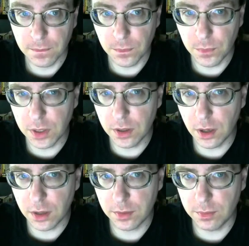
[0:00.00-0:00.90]
but
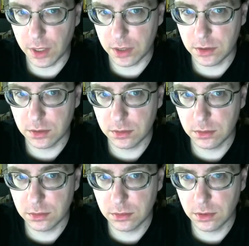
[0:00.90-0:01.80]
not the best.
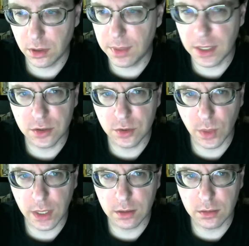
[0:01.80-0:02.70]
I mean, it's
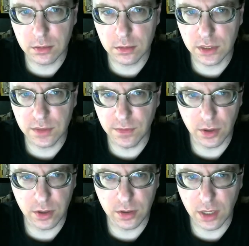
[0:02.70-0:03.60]
great, it's
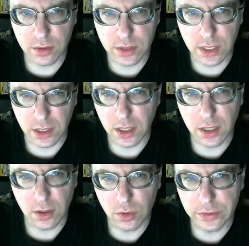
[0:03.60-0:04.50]
very entertaining, and
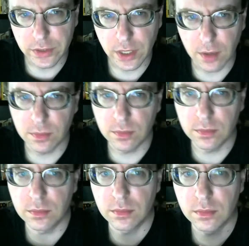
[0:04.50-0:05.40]
it holds up.
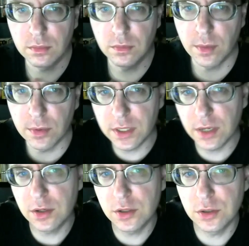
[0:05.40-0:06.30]
Robert
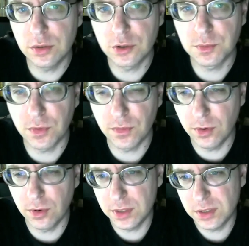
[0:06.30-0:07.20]
Downey Jr.'s
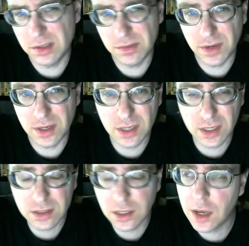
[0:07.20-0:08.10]
performance is
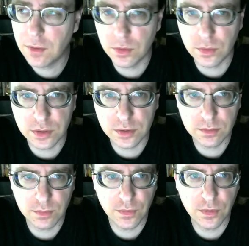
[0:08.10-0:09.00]
fantastic. Everyone's
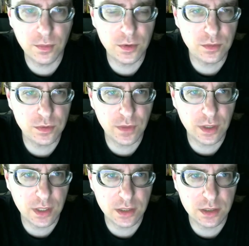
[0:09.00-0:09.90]
performance was
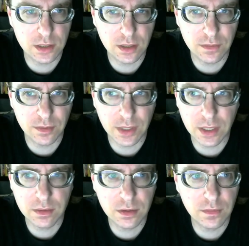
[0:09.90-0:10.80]
fantastic in that film. I
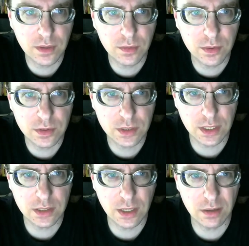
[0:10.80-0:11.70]
can't think of anyone who
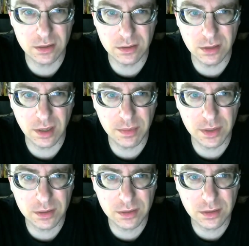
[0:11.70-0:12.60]
stands out as not
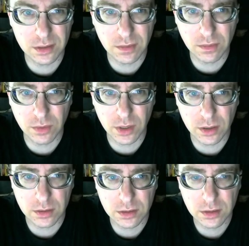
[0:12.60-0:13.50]
being as good as everyone
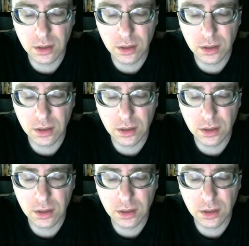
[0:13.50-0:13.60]
else.